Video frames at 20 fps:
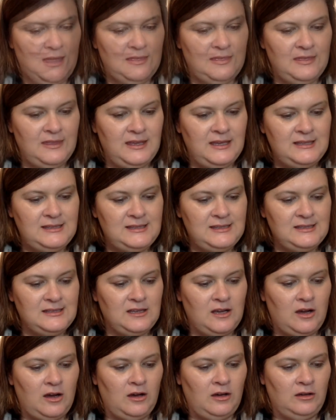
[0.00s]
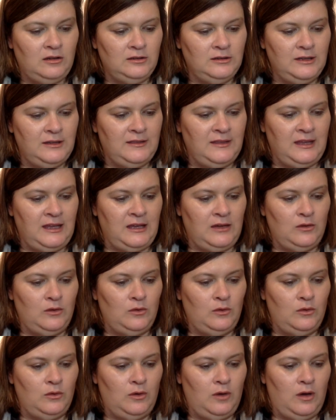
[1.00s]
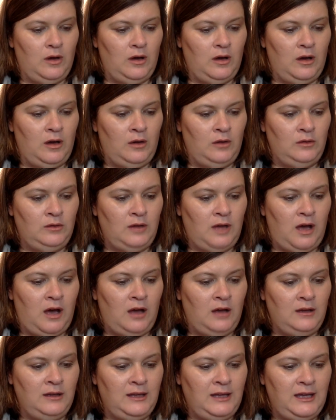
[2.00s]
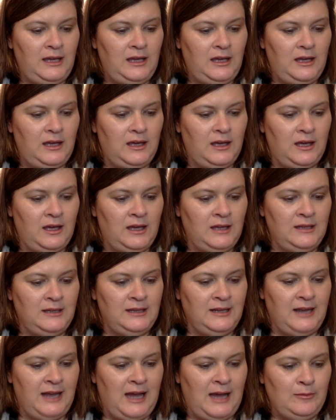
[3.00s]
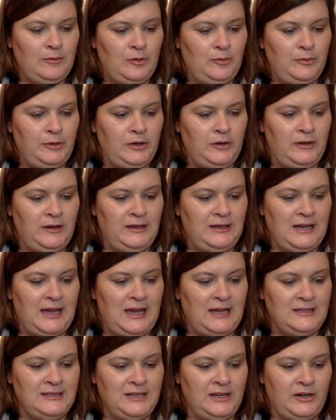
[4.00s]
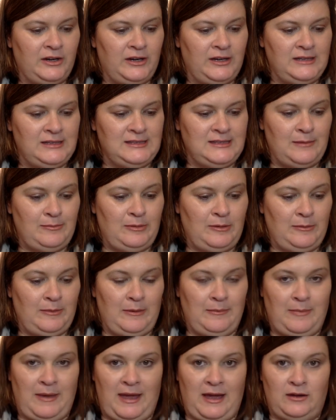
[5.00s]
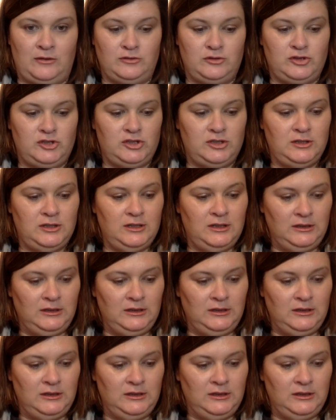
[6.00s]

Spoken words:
This is called the Ollie Undeniable Beauty Dietary Supplement Pouch.